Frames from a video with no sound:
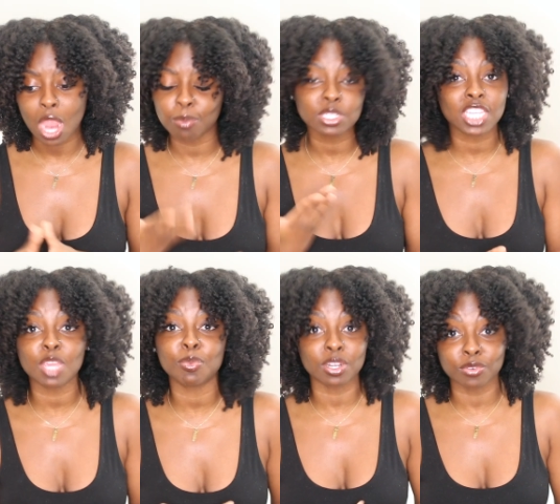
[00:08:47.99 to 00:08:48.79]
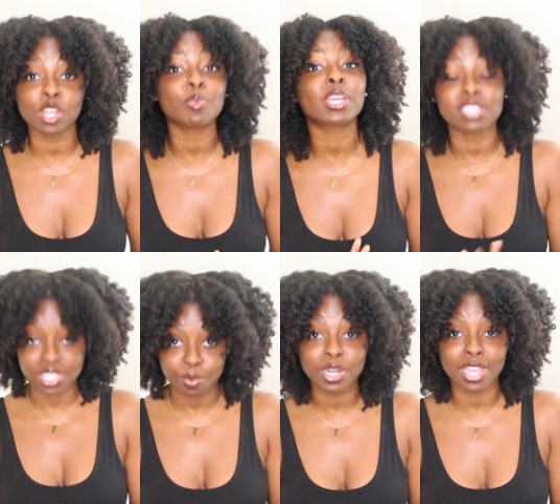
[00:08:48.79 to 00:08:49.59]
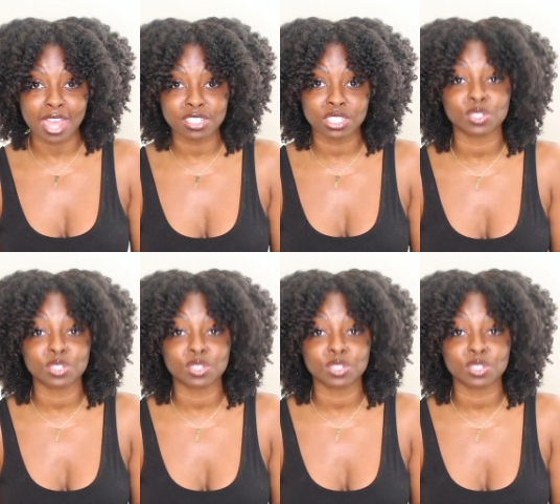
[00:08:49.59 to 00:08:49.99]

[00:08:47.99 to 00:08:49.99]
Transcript: I'm just keeping it real because somebody has